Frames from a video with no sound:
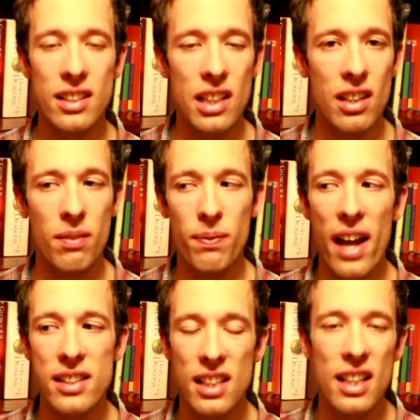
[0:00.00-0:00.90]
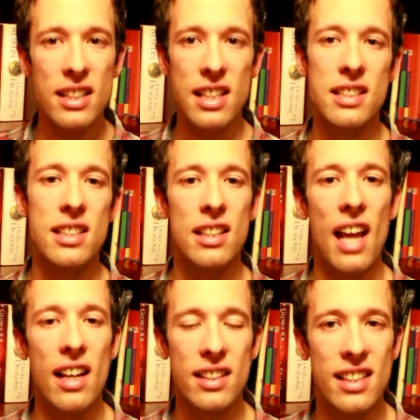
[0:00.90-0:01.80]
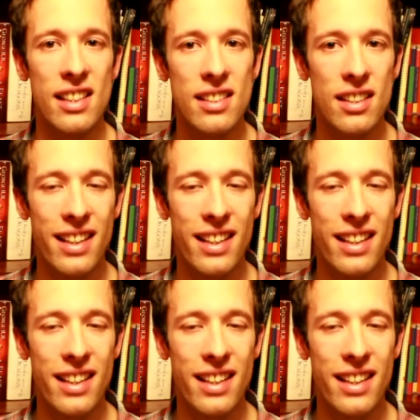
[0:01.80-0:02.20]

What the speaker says: in fact distant galaxies.